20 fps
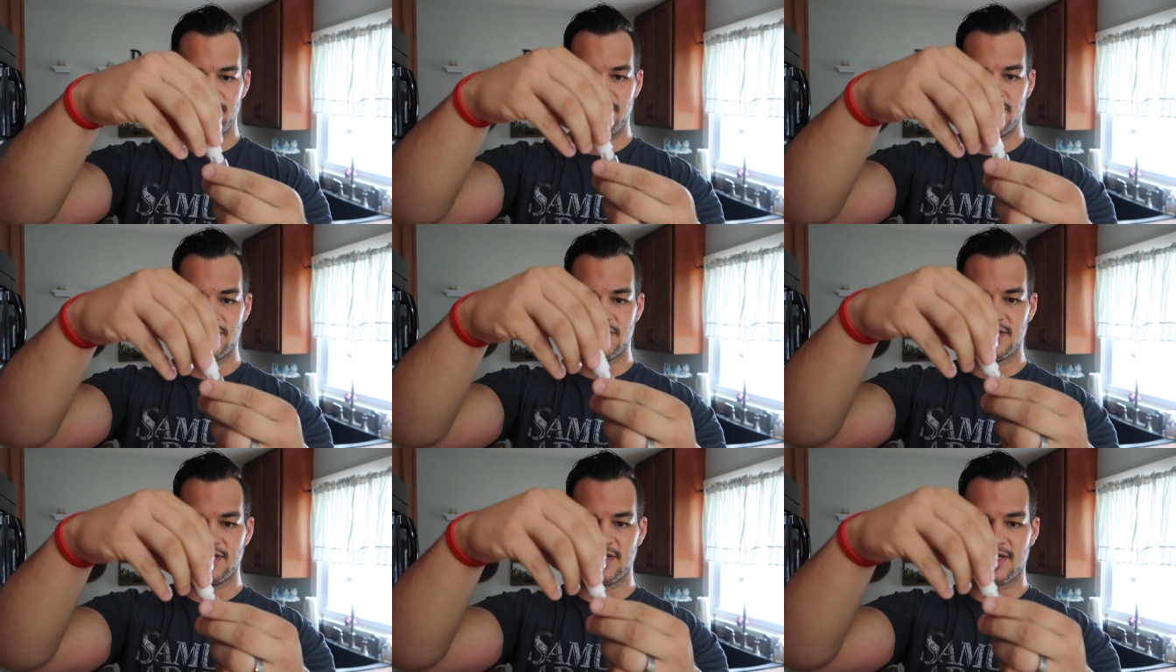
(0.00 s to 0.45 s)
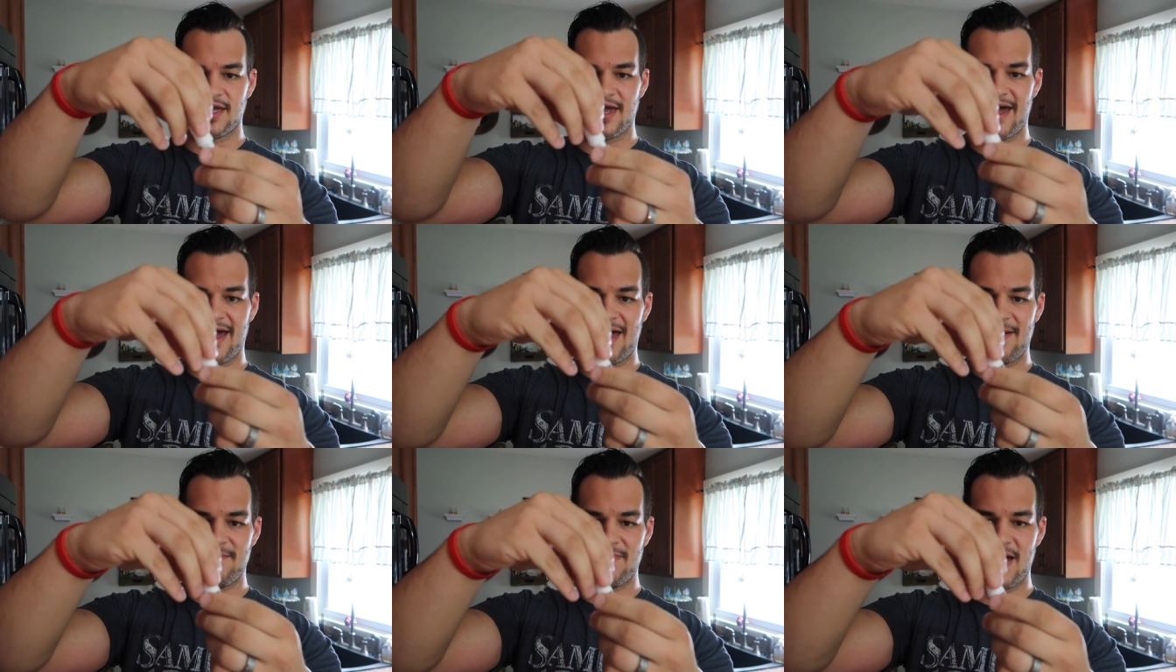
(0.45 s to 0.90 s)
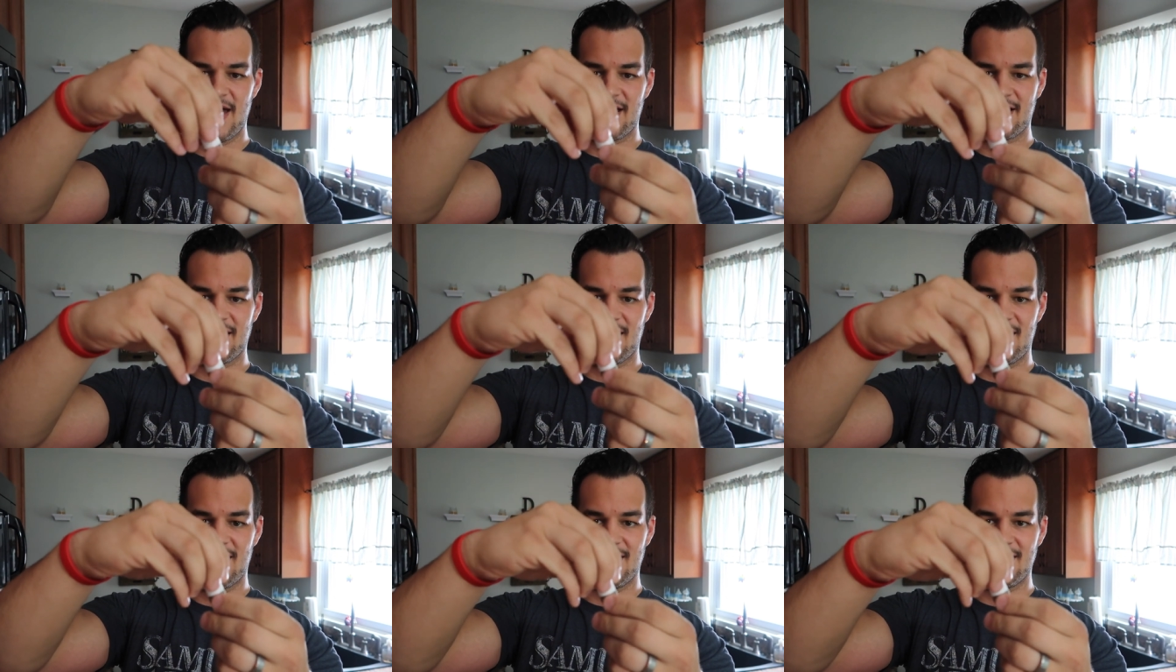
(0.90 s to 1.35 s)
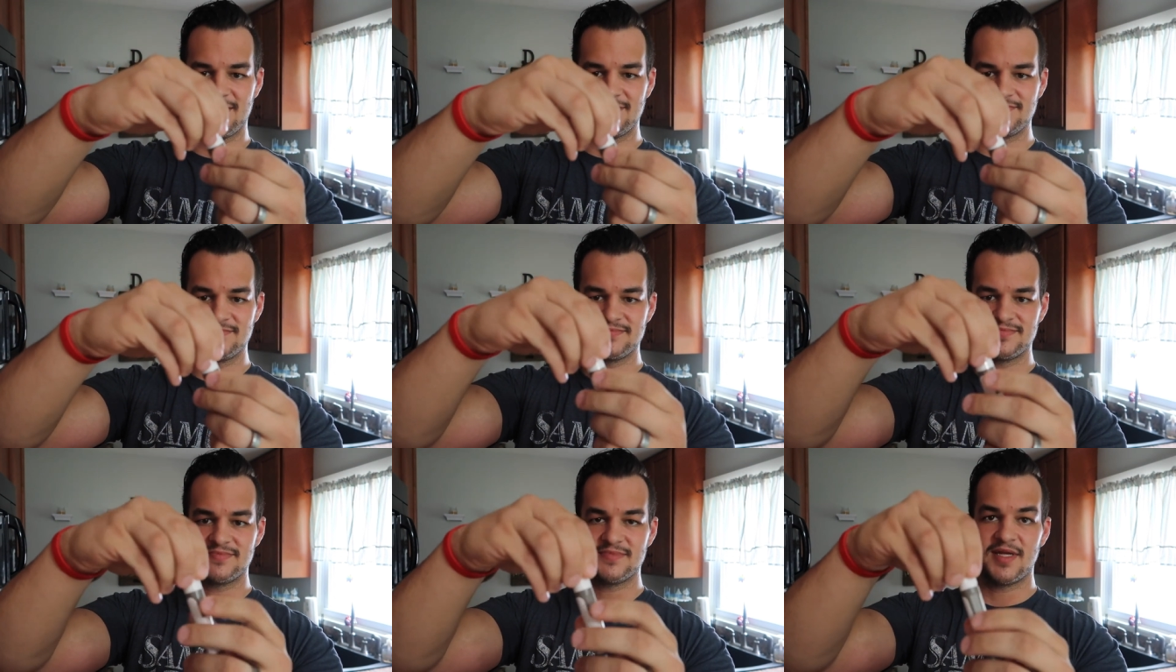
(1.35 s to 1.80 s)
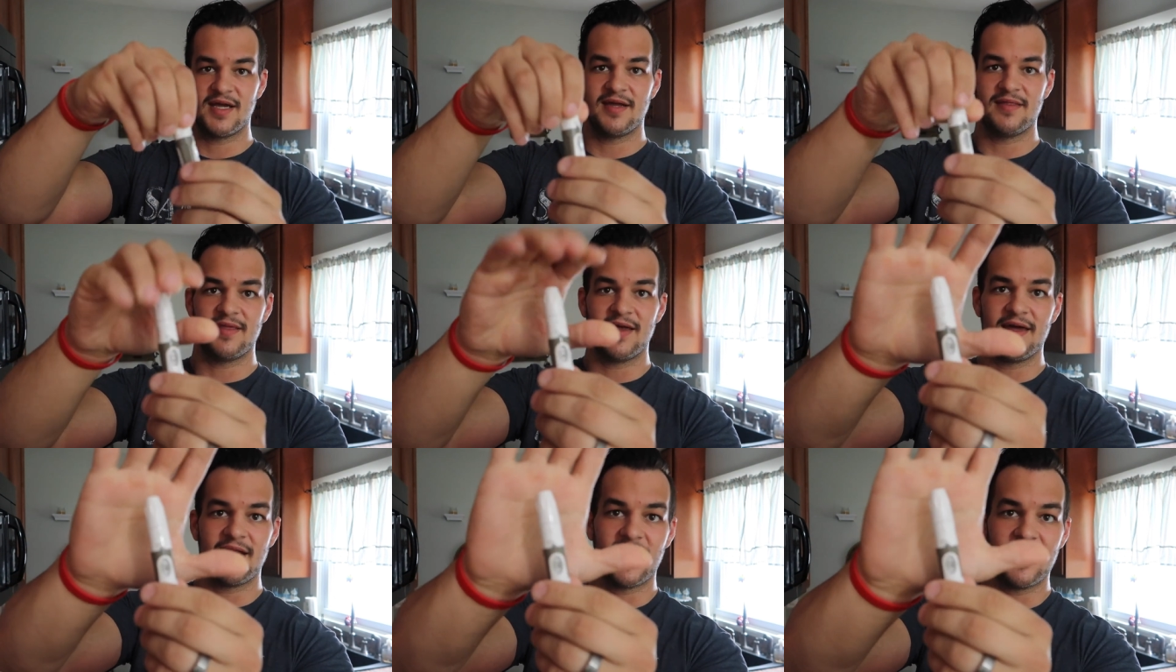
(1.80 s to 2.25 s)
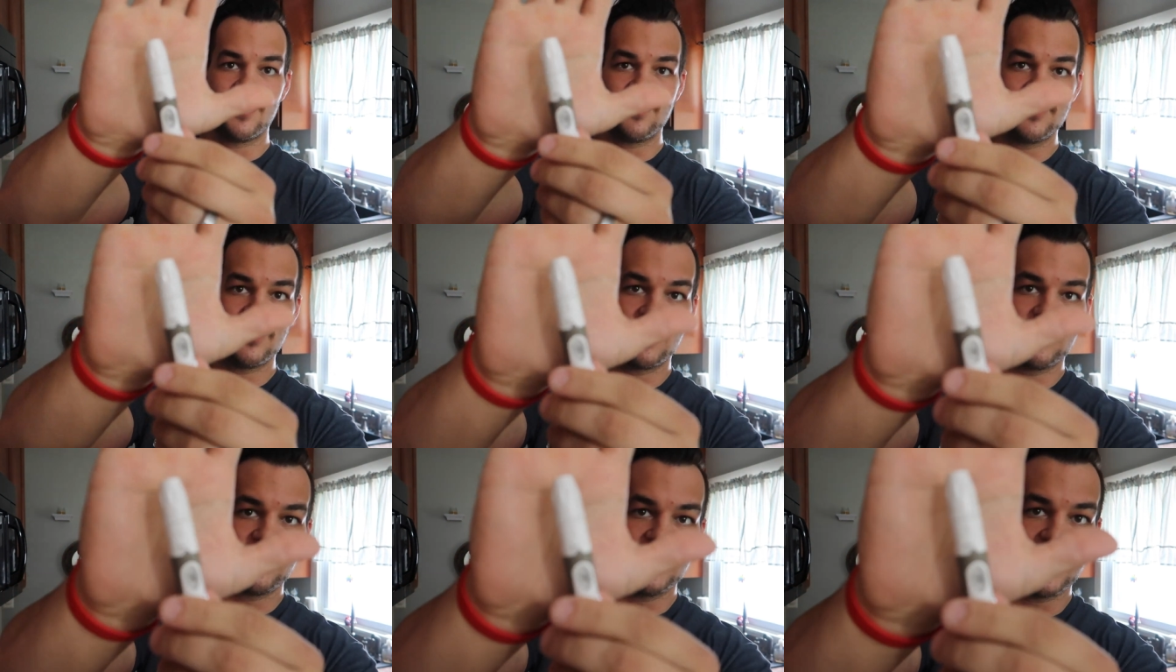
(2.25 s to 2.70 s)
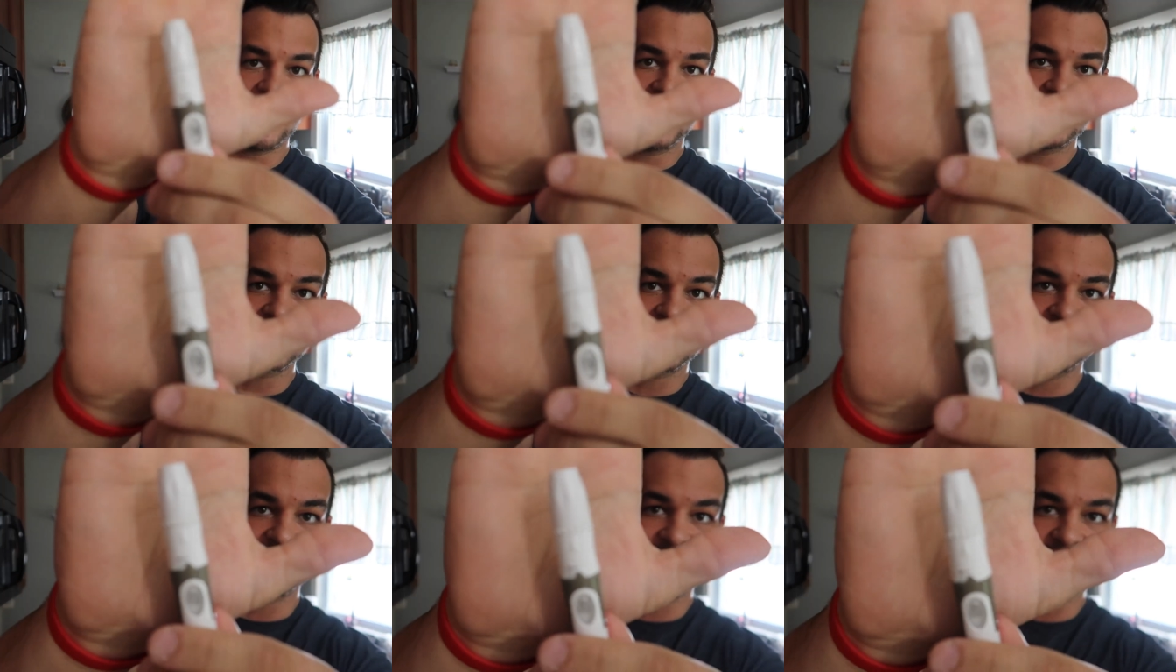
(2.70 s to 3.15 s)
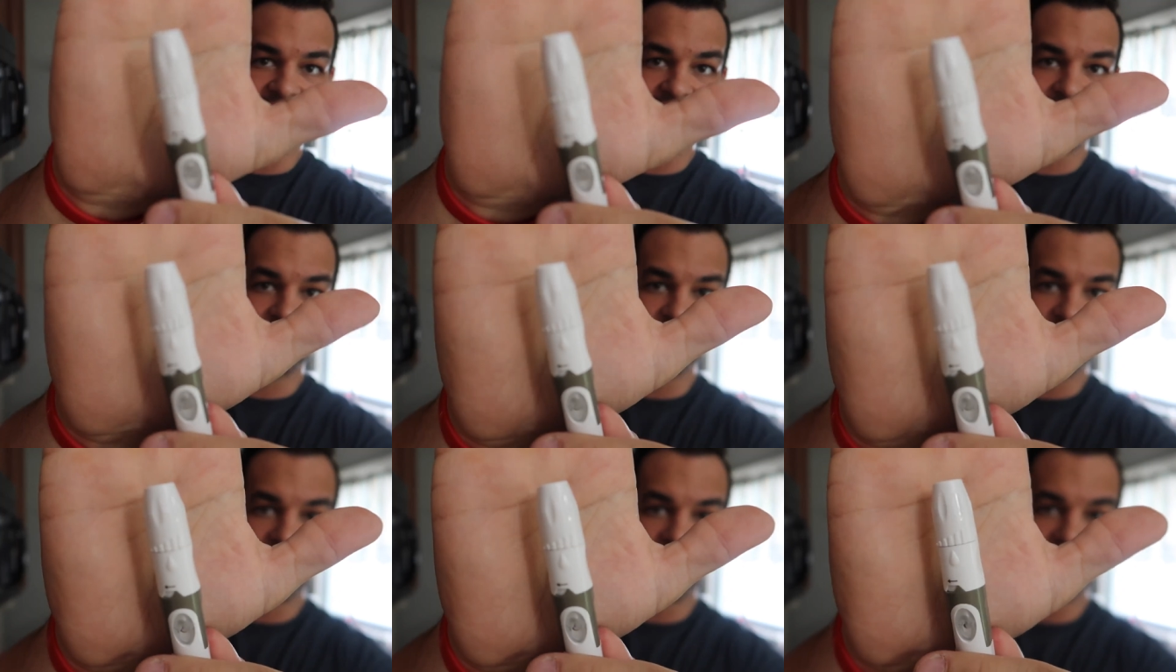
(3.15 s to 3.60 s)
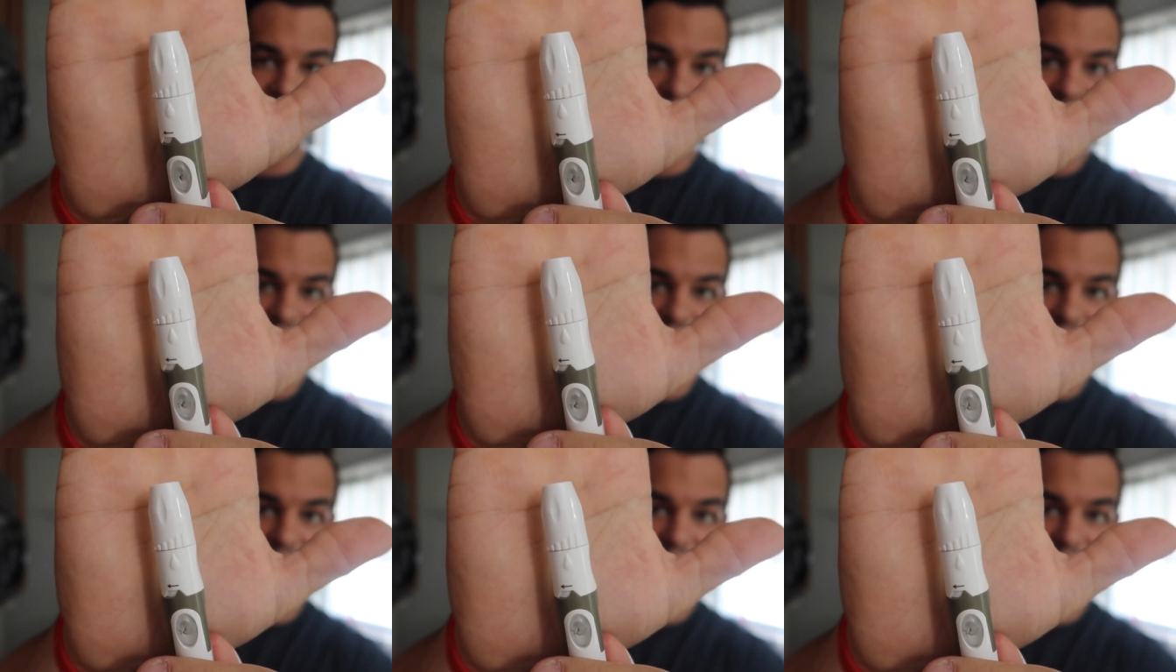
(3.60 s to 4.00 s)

put the cap back on, and then I don't know if you guys can see, I'm gonna try to get this